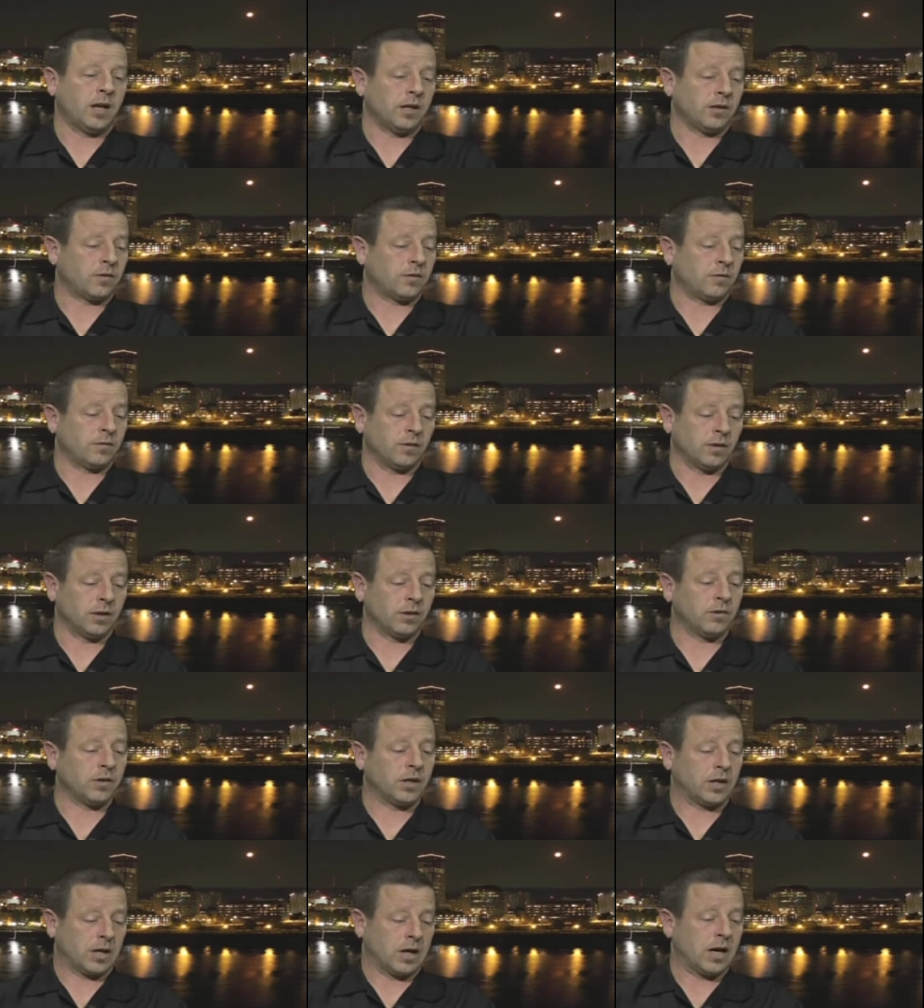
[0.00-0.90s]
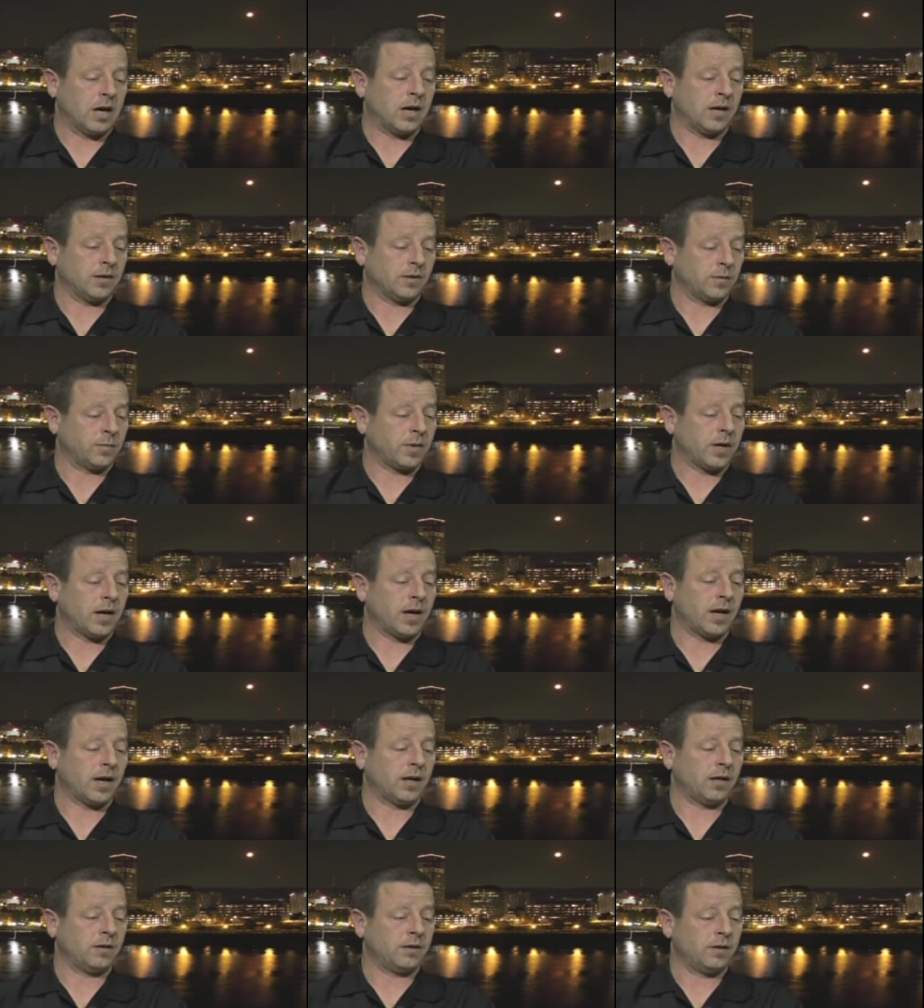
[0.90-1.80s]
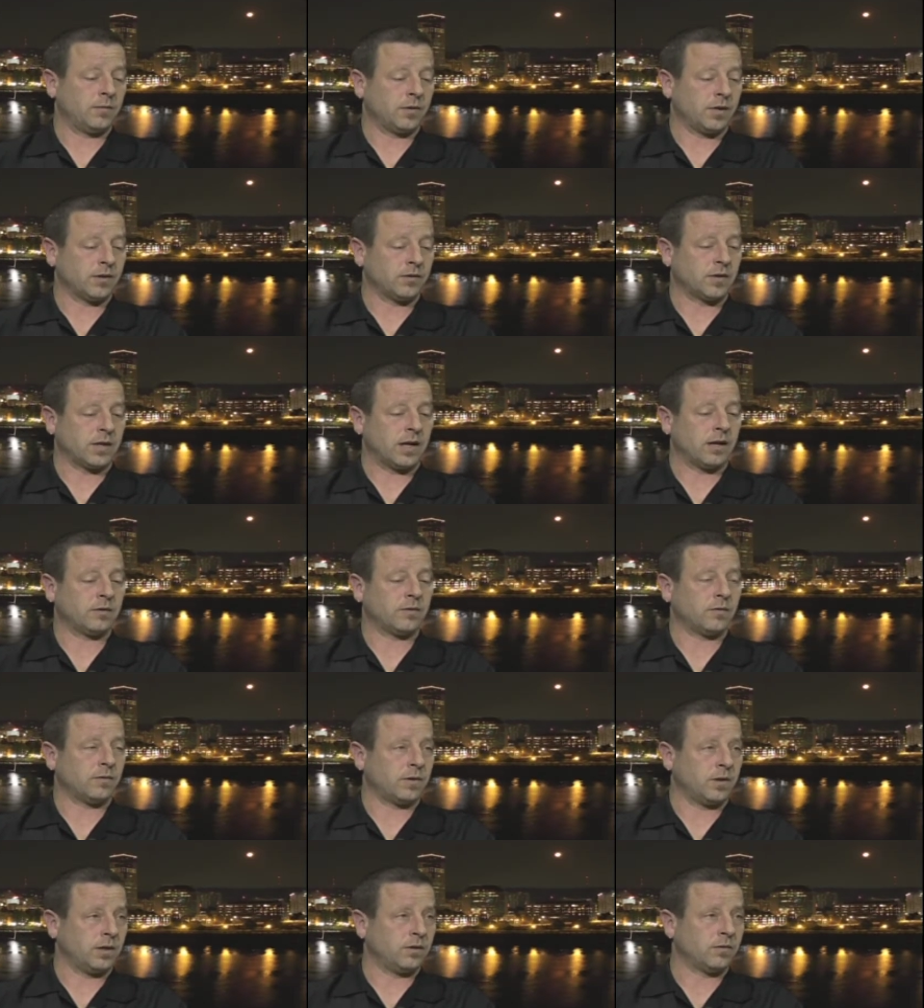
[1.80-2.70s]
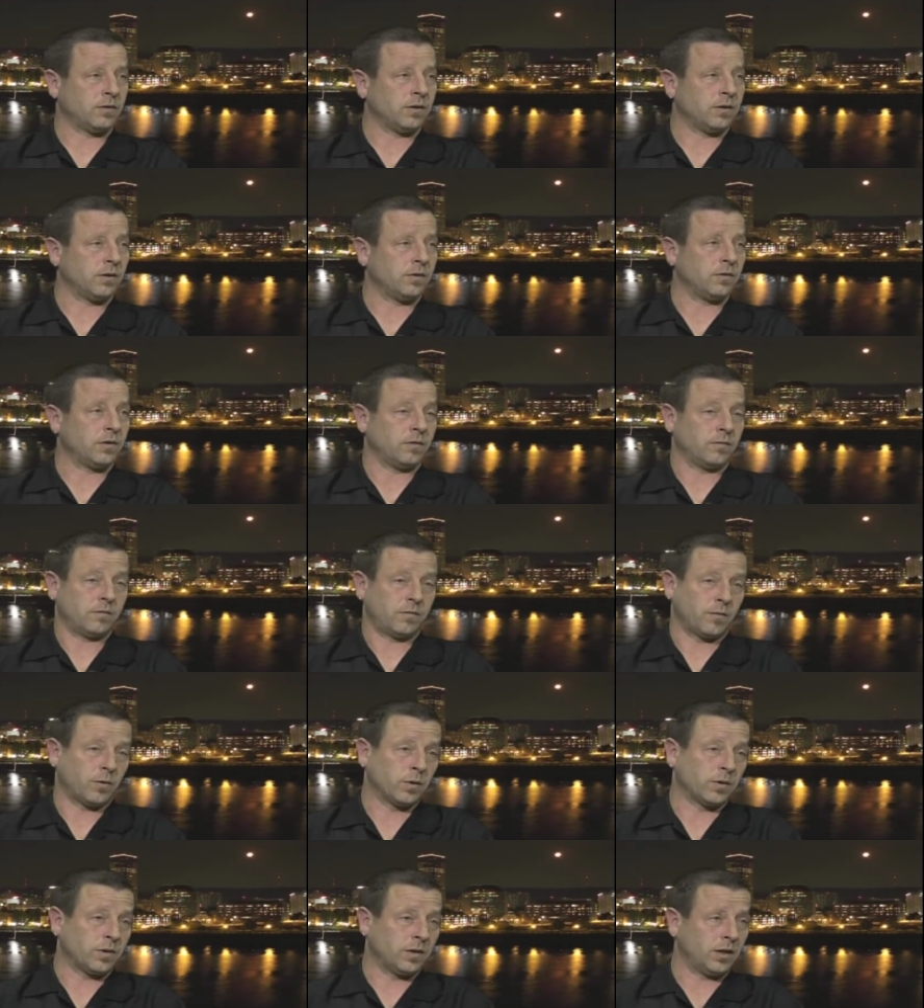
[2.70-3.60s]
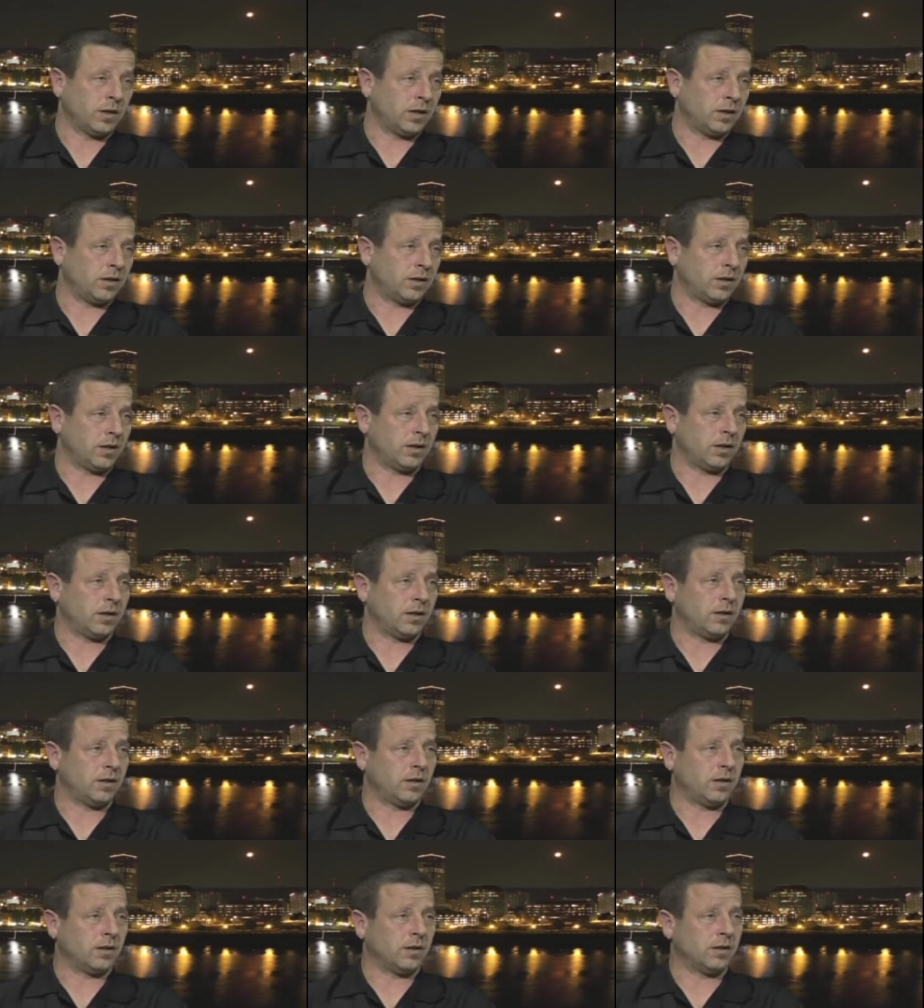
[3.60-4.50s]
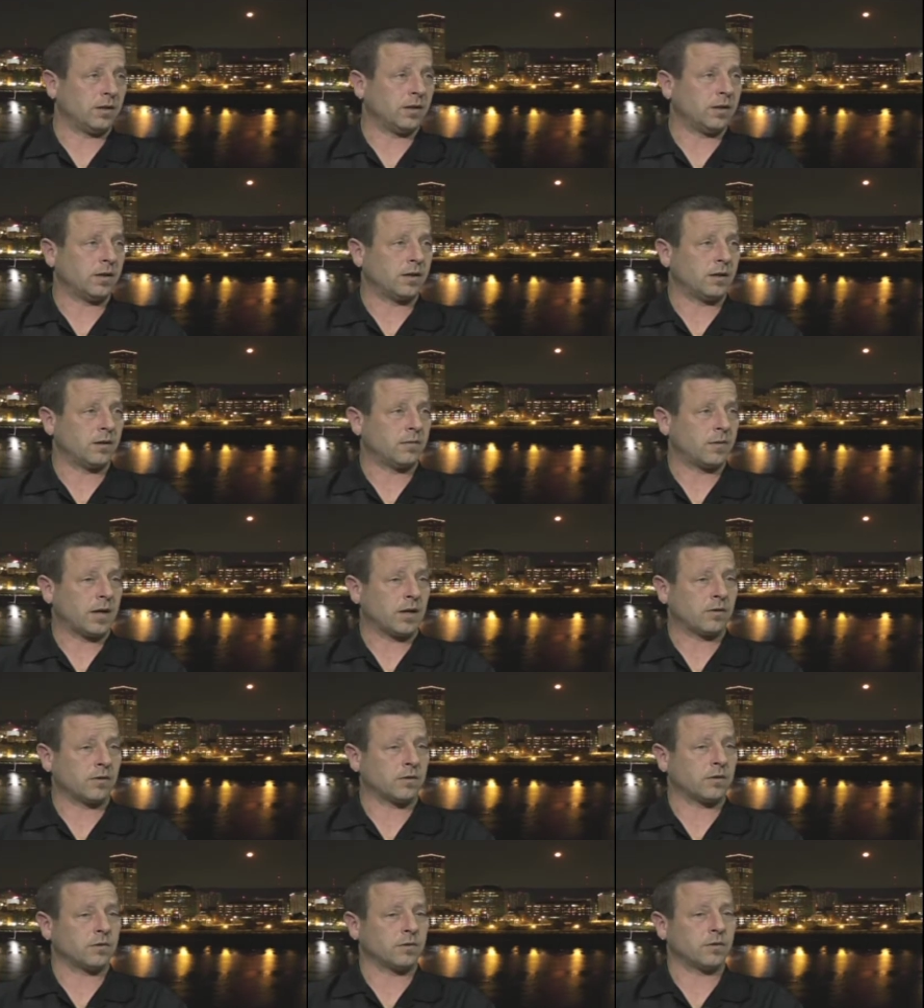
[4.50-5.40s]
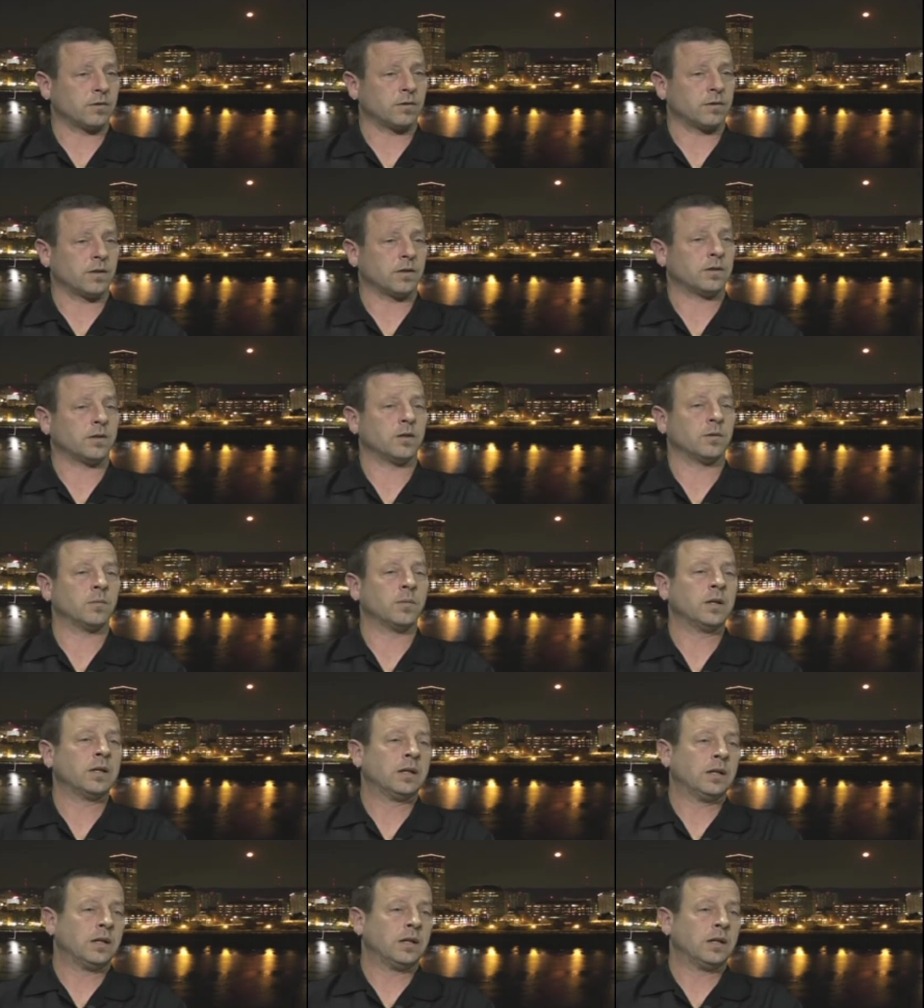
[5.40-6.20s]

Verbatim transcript: and it's literally caused by Monsanto introducing forcing into the Indian uh, agricultural system